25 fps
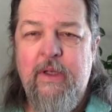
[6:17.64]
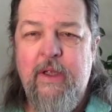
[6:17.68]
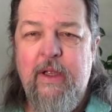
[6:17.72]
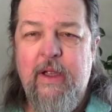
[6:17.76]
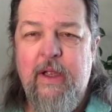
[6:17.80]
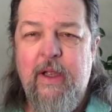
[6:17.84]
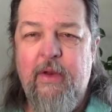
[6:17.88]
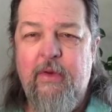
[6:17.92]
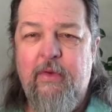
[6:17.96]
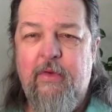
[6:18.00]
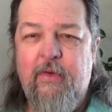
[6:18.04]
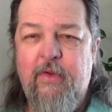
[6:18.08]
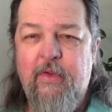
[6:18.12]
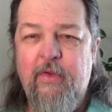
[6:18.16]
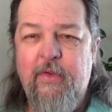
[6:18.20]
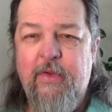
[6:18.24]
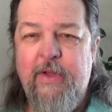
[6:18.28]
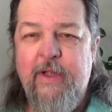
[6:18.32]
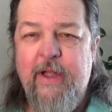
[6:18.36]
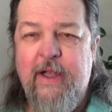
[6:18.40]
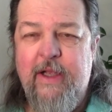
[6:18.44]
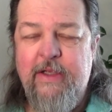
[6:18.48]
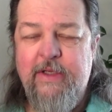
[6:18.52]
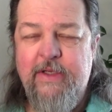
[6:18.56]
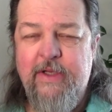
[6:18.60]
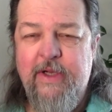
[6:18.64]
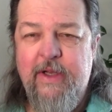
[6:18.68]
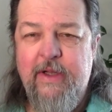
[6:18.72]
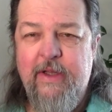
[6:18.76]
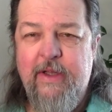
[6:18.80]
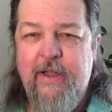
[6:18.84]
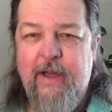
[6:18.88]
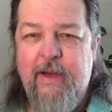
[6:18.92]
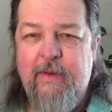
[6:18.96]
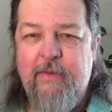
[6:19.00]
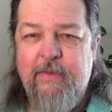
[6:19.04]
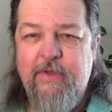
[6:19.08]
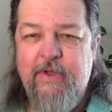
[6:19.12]
and $2,000 of
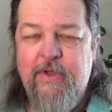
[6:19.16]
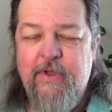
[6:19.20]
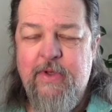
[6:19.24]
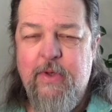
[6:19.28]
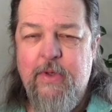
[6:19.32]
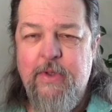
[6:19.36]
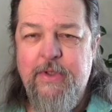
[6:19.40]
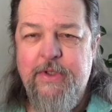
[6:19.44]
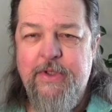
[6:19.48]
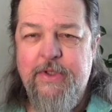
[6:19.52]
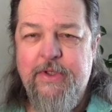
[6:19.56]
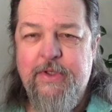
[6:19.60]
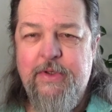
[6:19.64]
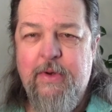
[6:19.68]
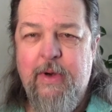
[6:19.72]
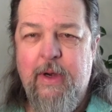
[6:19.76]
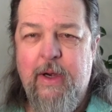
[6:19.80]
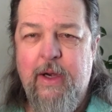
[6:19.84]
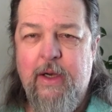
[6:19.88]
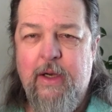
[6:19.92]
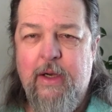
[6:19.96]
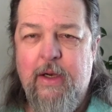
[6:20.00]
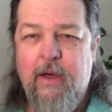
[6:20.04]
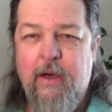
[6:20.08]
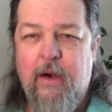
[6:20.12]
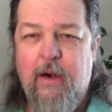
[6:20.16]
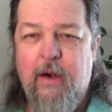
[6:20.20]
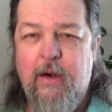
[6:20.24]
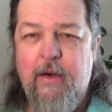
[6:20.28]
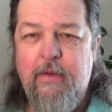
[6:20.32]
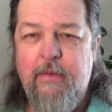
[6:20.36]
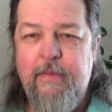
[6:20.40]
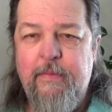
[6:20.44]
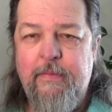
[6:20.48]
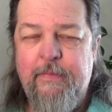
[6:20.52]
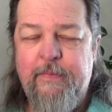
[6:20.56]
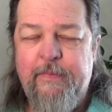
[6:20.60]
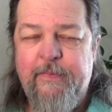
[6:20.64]
that was towards his credit card.